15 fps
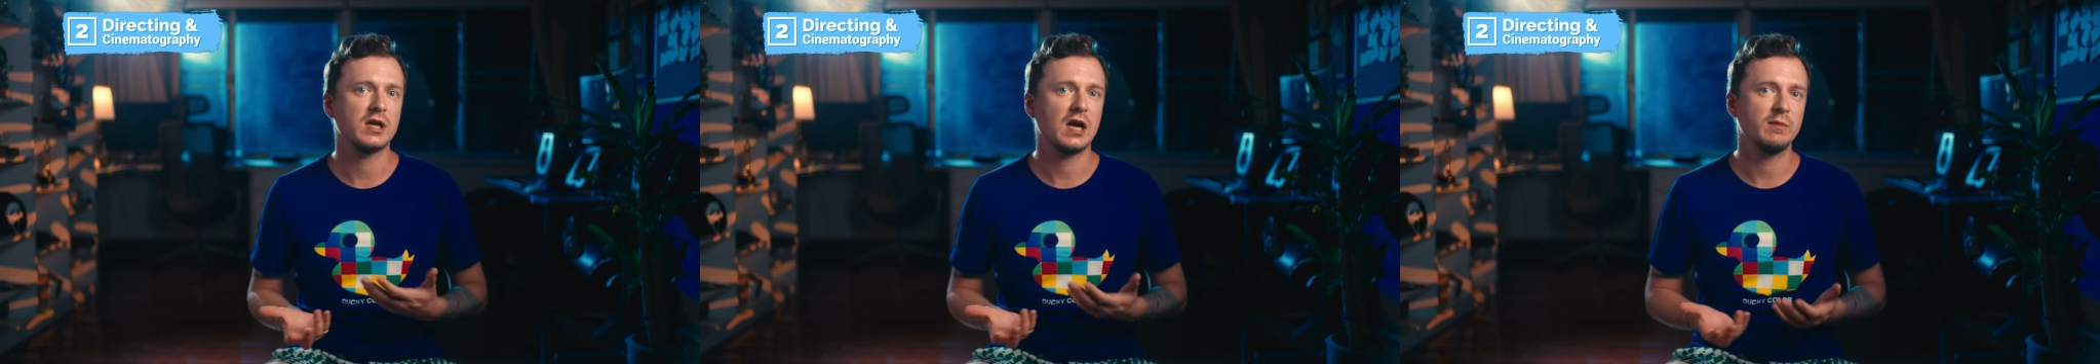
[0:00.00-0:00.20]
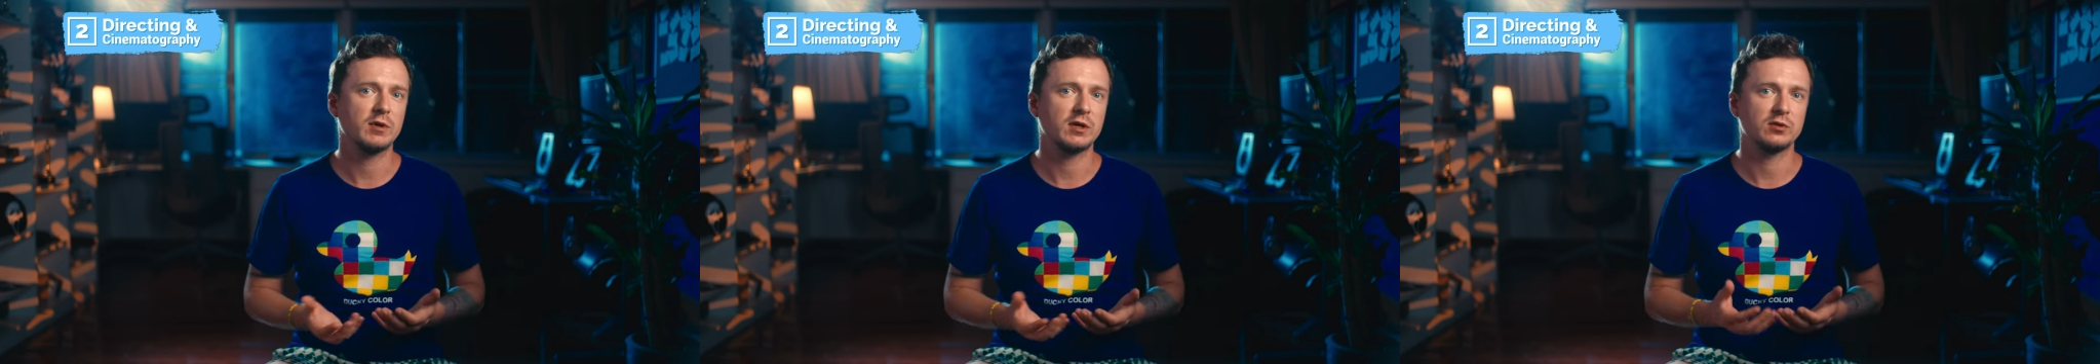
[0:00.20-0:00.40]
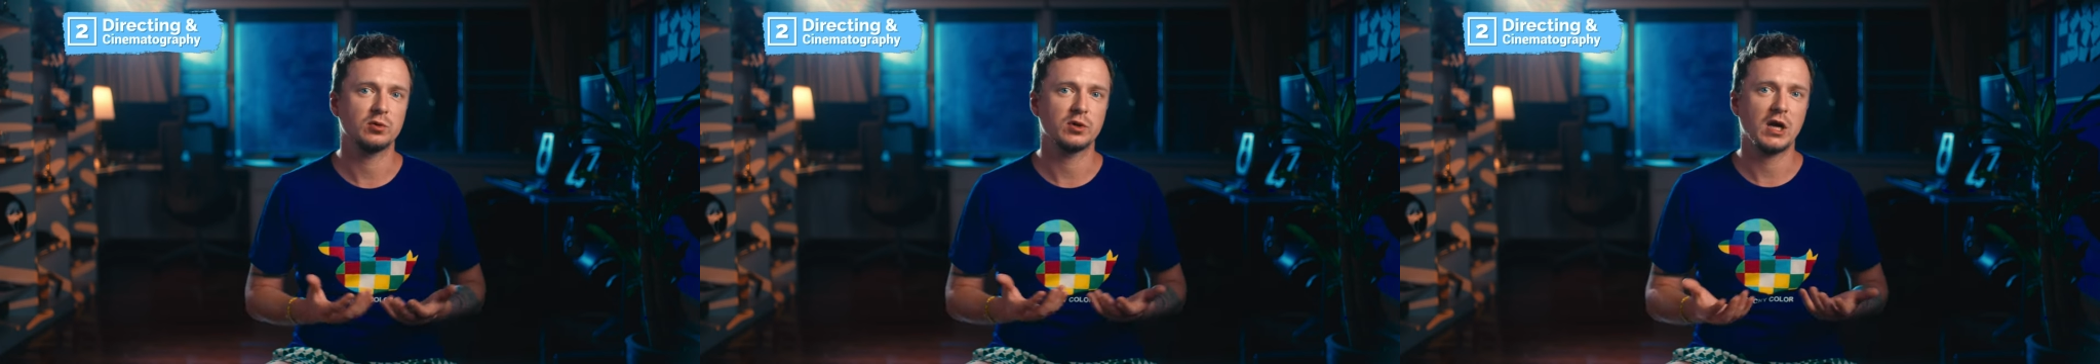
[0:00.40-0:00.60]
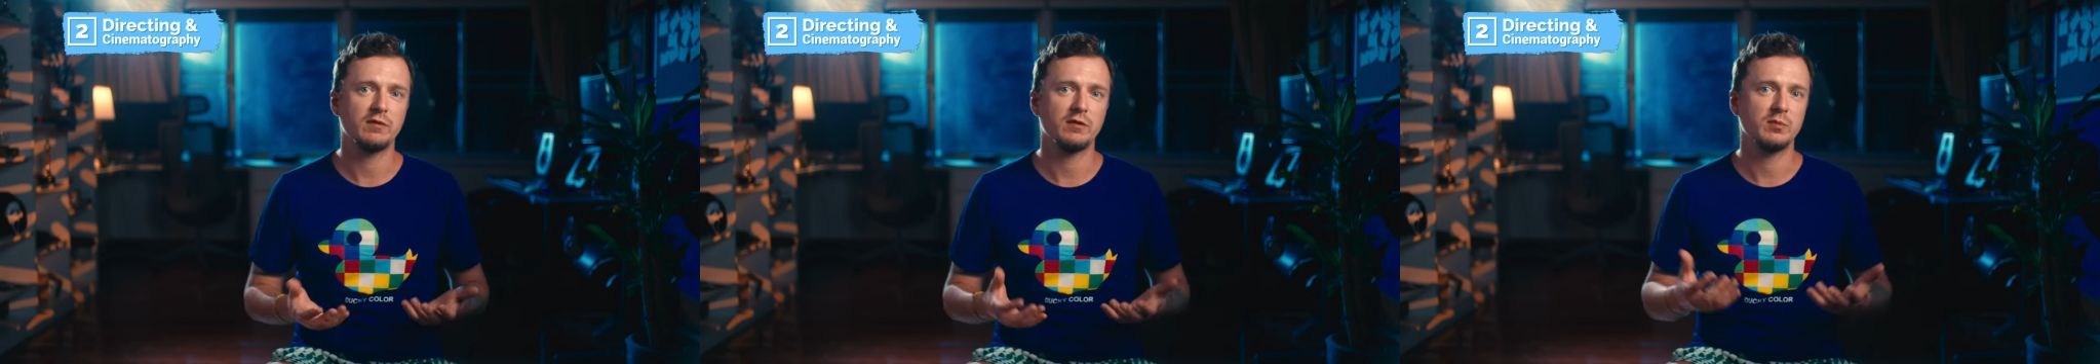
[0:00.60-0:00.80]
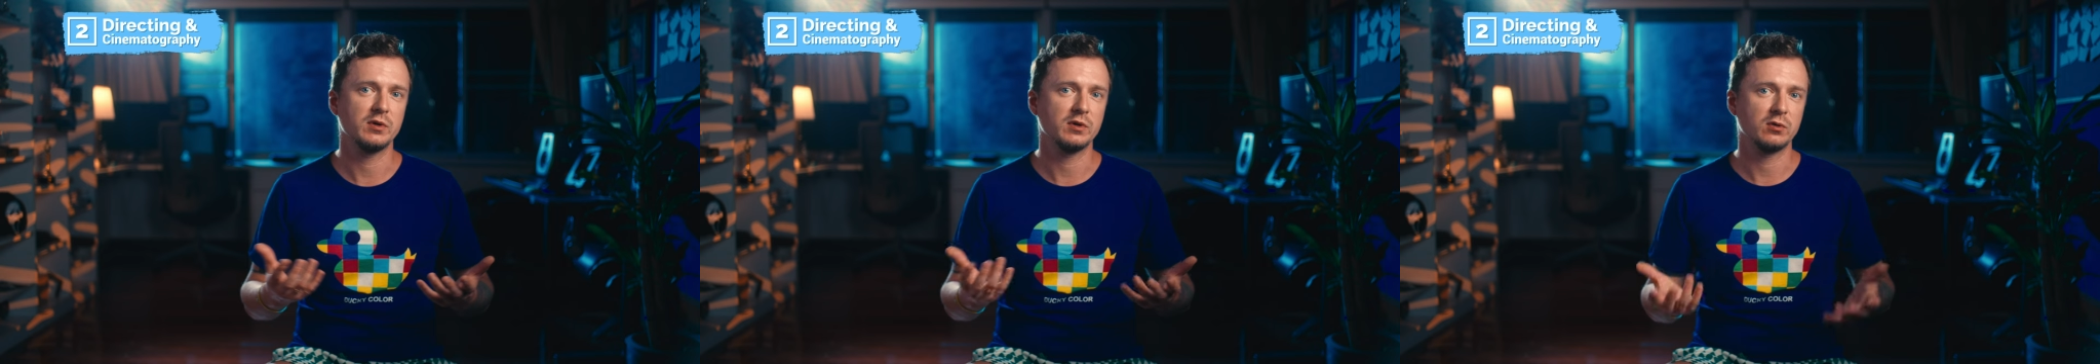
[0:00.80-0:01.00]
camera to
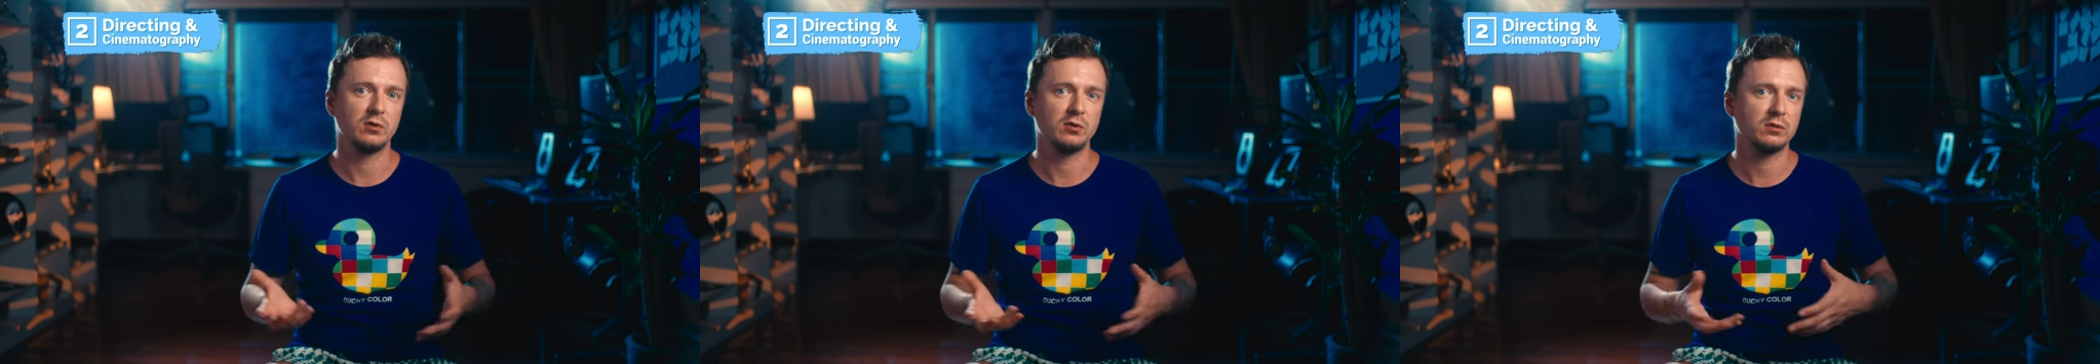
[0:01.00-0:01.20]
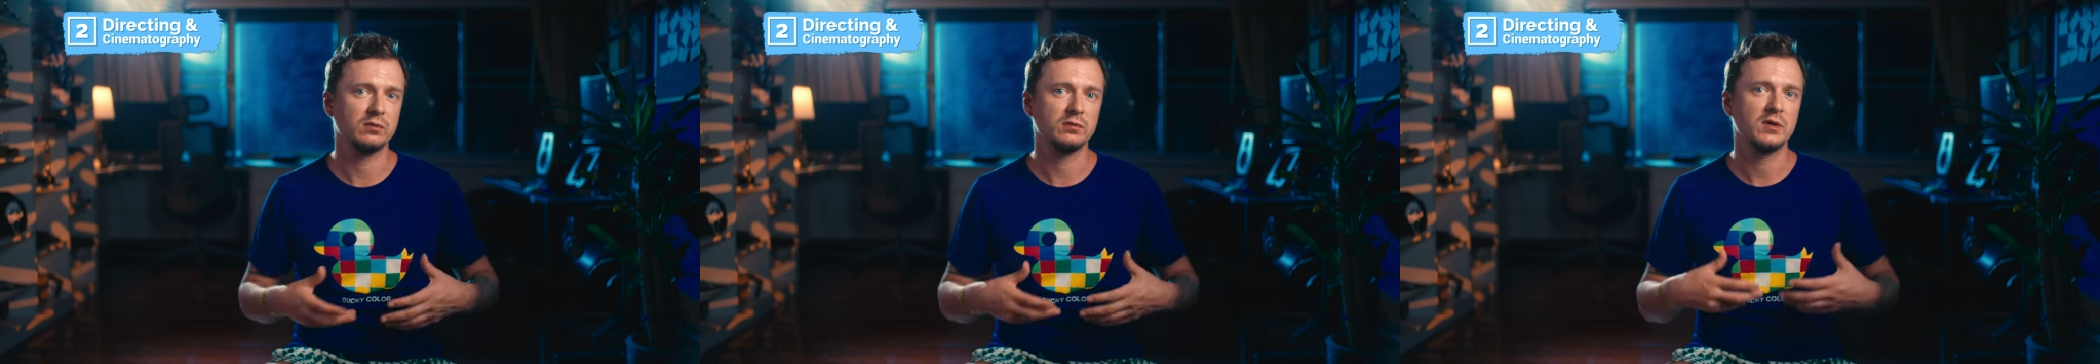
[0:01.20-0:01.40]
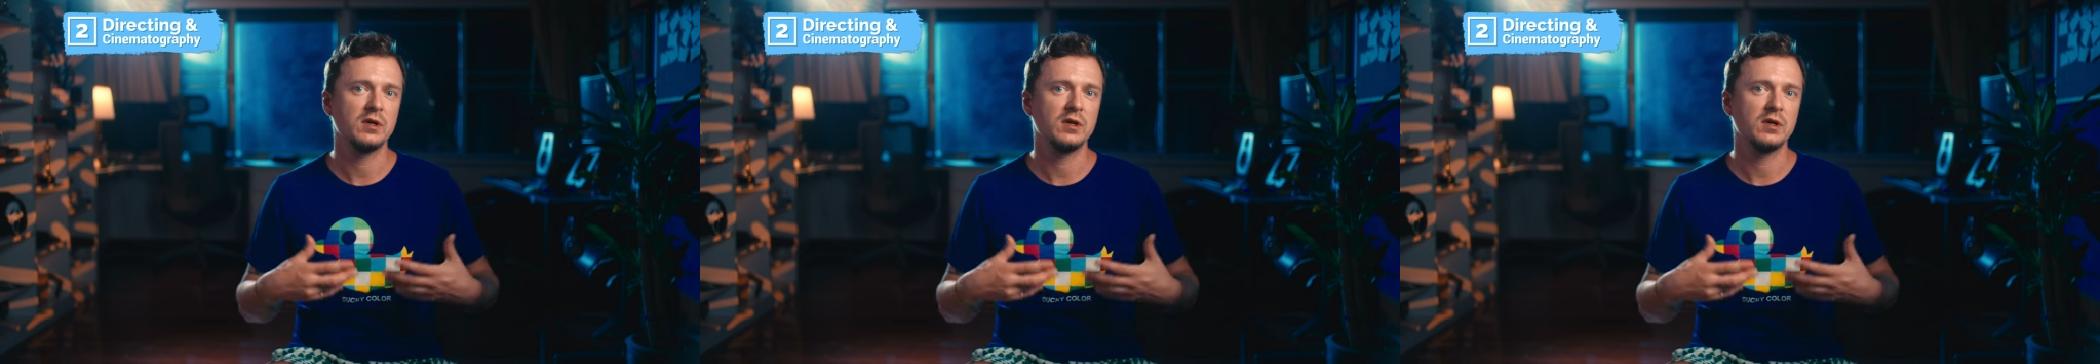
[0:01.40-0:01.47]
cover b-roll